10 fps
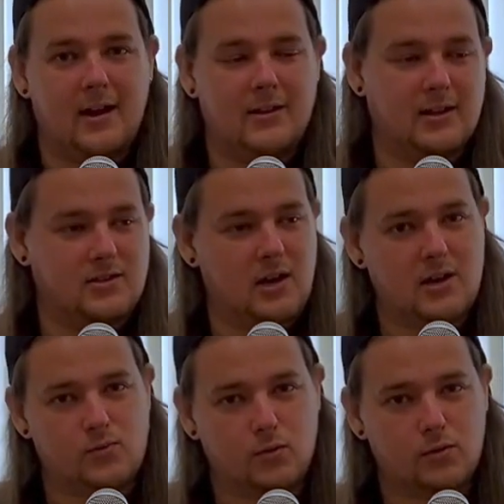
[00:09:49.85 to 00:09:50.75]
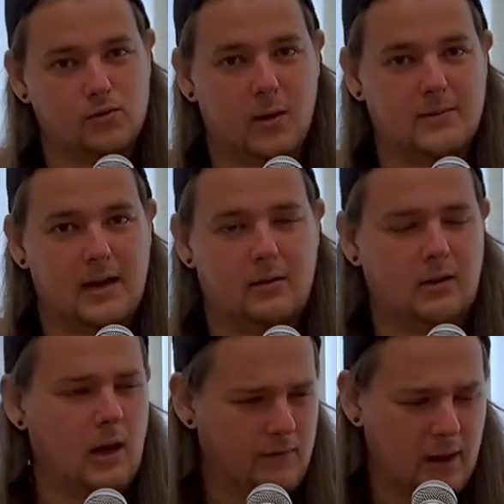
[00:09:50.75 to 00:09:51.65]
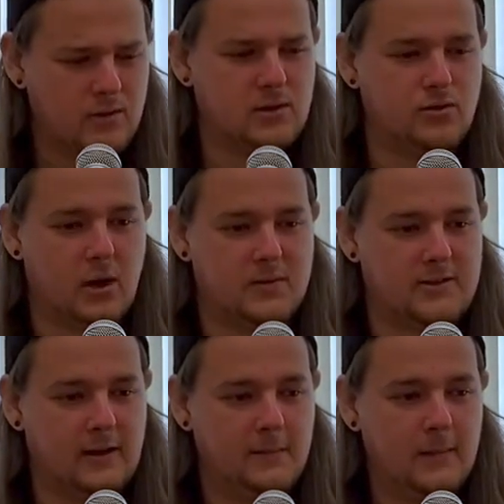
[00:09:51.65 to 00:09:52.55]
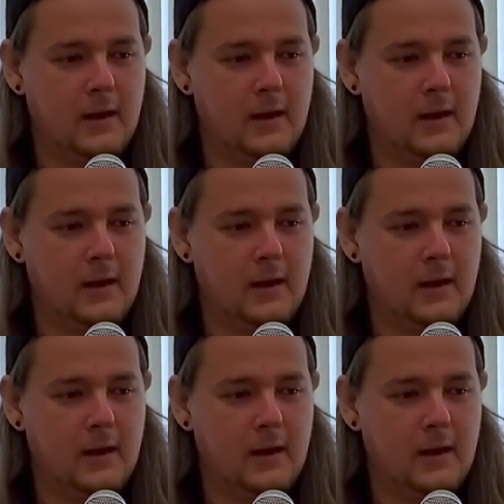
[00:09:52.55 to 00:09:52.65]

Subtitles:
and the guitars were all dropped down. A lot of that was in drop C.